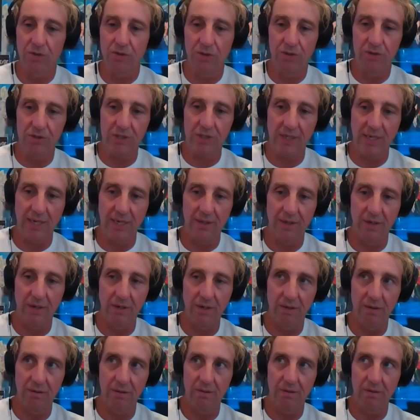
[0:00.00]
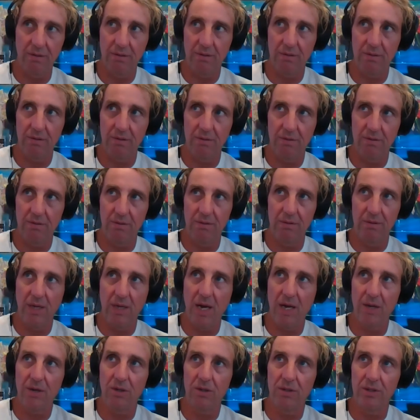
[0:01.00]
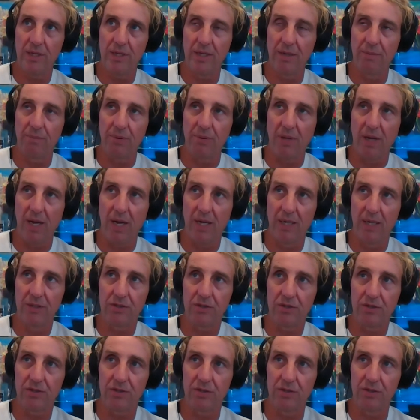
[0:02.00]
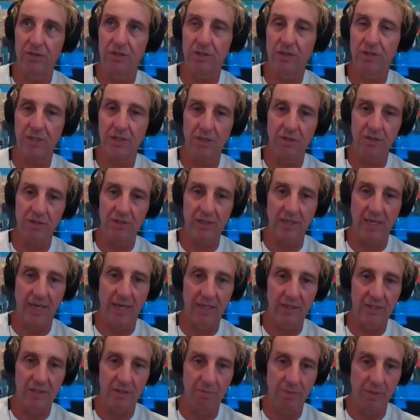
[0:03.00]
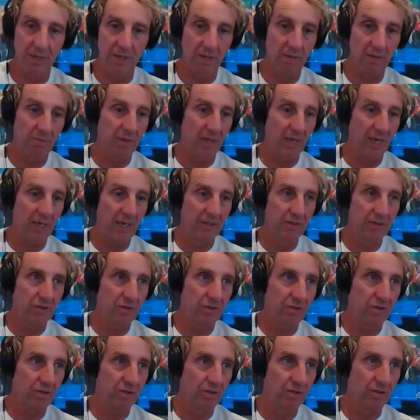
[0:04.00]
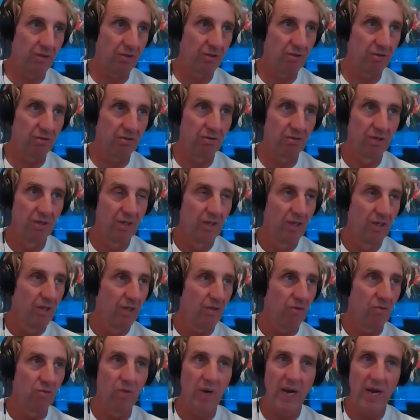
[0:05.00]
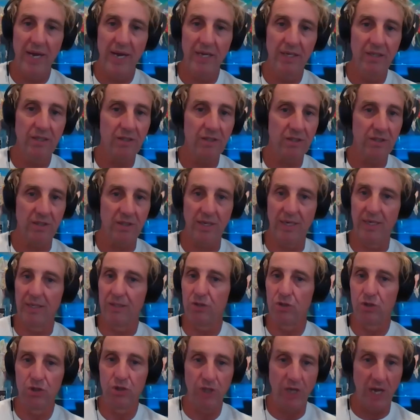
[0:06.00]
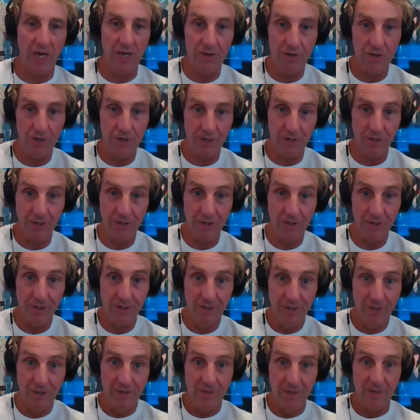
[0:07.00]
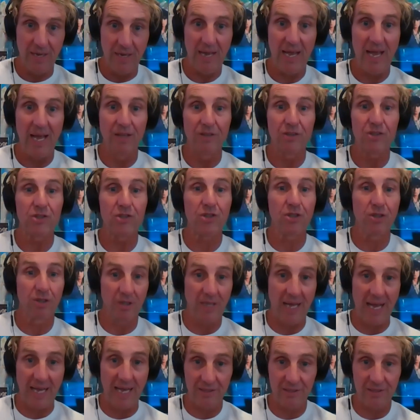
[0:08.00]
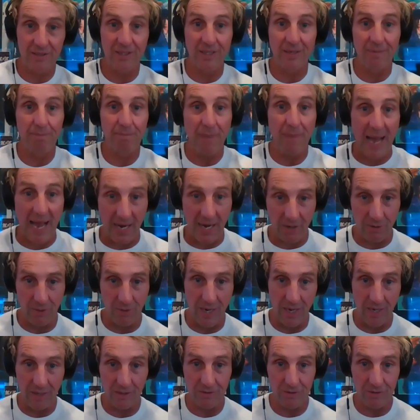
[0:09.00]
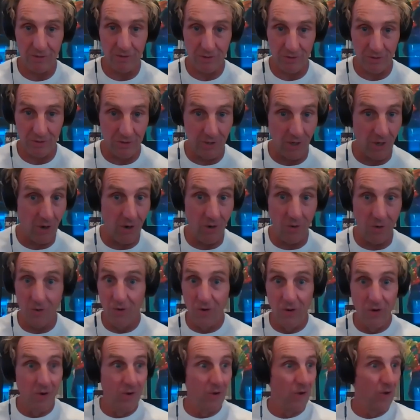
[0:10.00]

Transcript: crews together not only applies to skill sets, but it applies to race and gender and scholastic backgrounds. So,